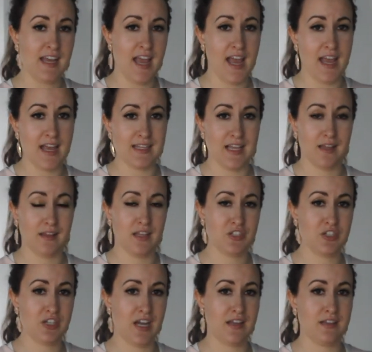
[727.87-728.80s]
and I'll
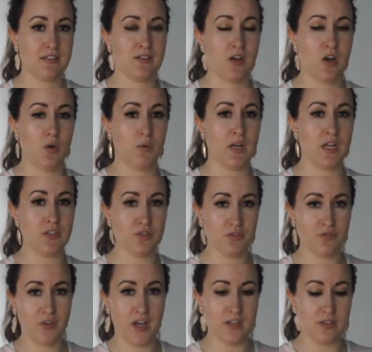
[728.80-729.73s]
let you guys know when I
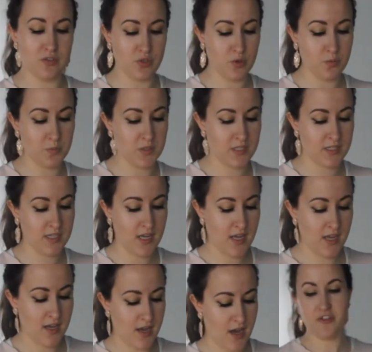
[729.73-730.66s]
do find dupes
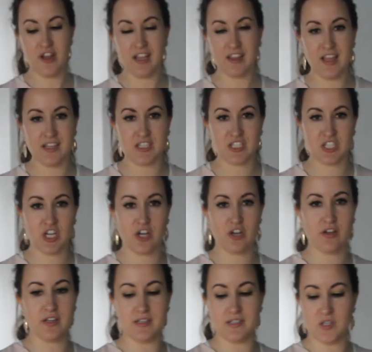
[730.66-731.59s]
Another A-line
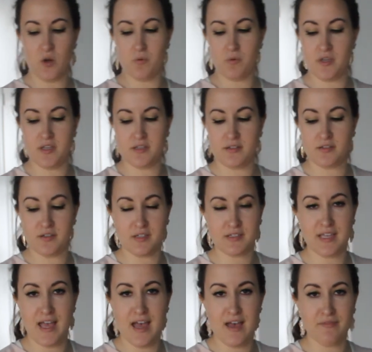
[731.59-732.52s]
skirt is always
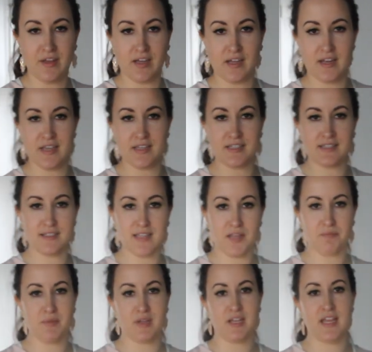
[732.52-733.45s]
good to have like a nice
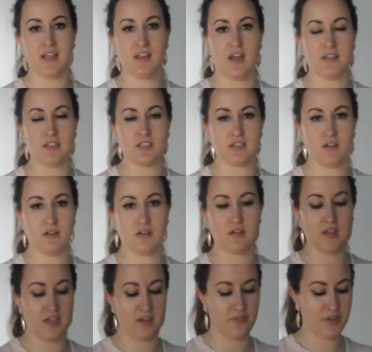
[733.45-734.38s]
statement A-line
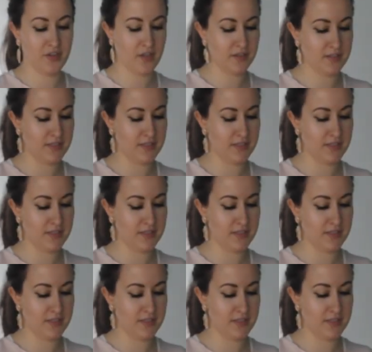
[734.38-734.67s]
skirt like for